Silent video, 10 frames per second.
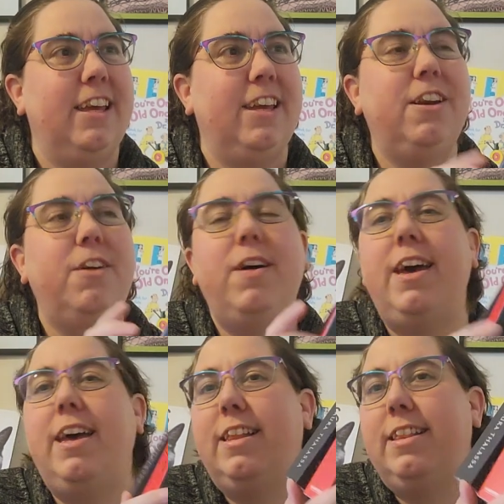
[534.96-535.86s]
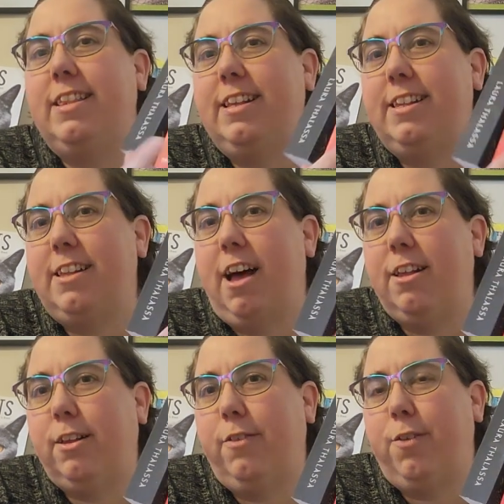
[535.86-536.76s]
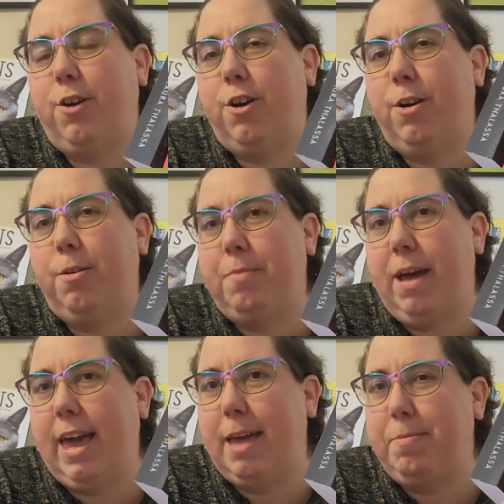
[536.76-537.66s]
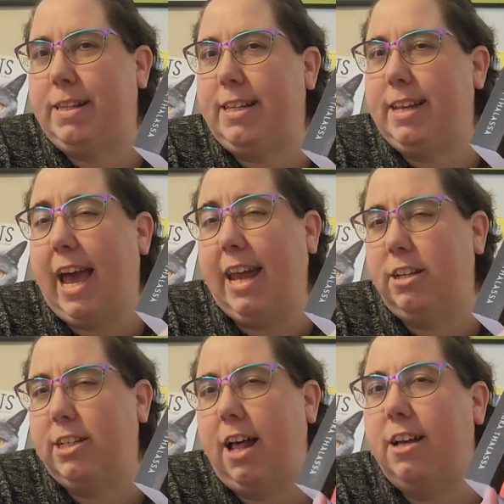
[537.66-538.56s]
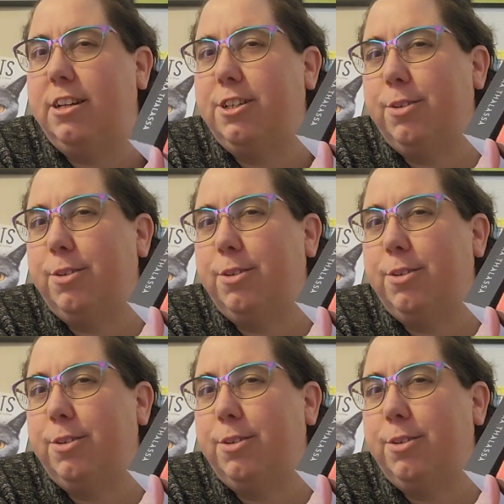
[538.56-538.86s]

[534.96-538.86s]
you know what? This is also for my ABC title challenge.